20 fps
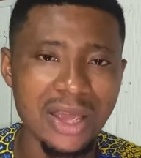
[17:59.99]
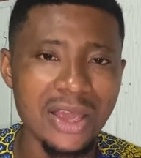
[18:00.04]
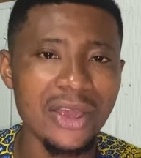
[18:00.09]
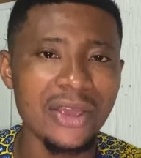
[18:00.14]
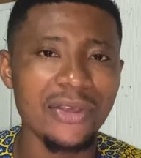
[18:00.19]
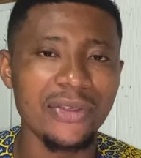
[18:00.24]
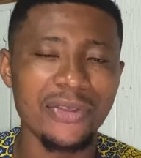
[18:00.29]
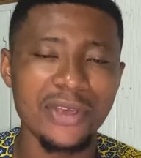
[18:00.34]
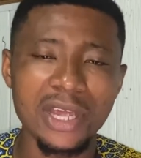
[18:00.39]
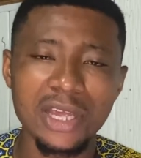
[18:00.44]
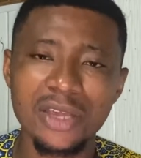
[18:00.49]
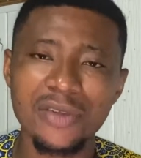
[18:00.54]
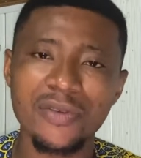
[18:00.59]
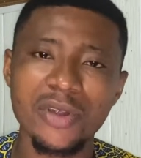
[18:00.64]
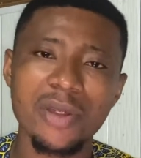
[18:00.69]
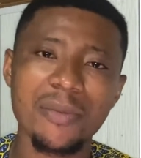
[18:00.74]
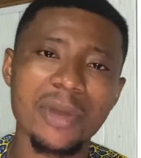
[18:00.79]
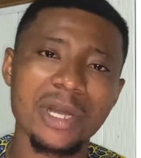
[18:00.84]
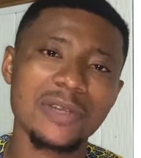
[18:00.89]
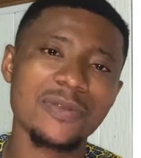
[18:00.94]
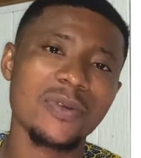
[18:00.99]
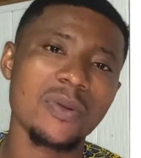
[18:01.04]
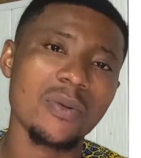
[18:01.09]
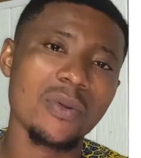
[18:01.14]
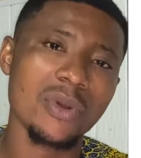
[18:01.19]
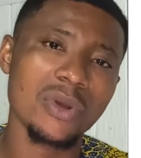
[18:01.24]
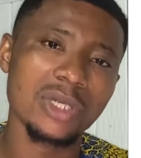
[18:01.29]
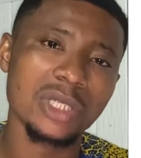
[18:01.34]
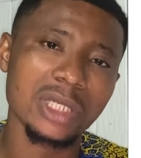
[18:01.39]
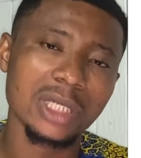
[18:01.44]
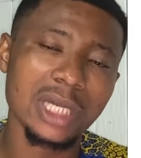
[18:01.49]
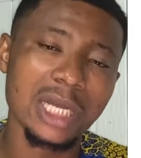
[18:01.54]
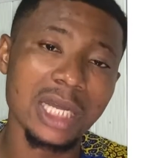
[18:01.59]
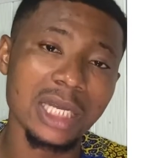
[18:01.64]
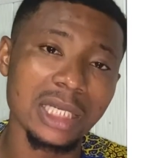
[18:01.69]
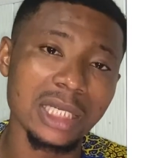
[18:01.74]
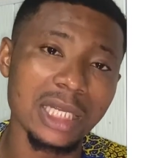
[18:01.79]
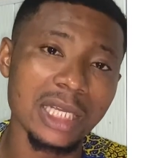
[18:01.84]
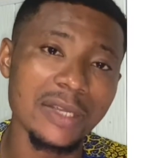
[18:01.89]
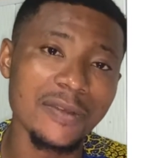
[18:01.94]
Thank you very much for watching, and
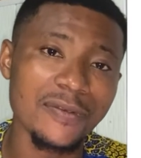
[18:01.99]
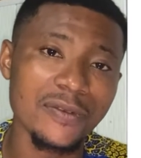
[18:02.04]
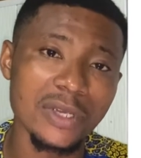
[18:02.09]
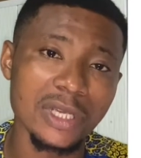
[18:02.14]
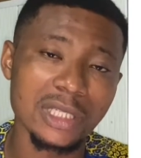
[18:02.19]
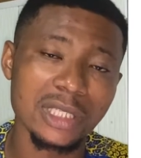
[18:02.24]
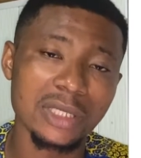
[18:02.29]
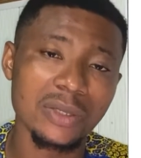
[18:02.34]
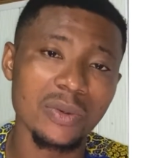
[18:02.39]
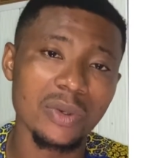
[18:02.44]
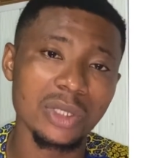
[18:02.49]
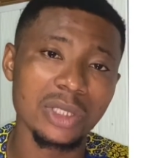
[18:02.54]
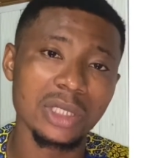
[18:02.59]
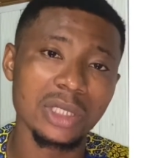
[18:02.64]
if you are still watching